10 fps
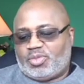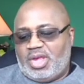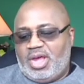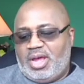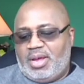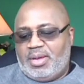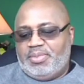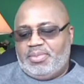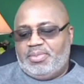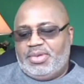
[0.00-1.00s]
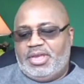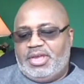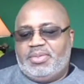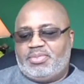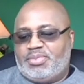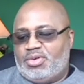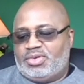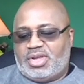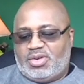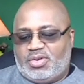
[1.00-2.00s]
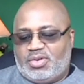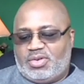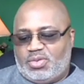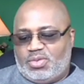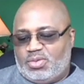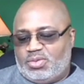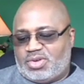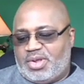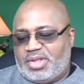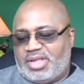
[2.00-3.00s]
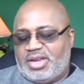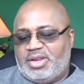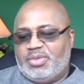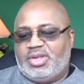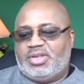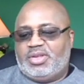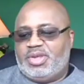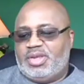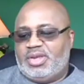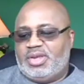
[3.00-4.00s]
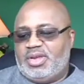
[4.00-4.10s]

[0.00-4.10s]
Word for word: uh, be protect. Oh, oh, sorry about that. Let me let me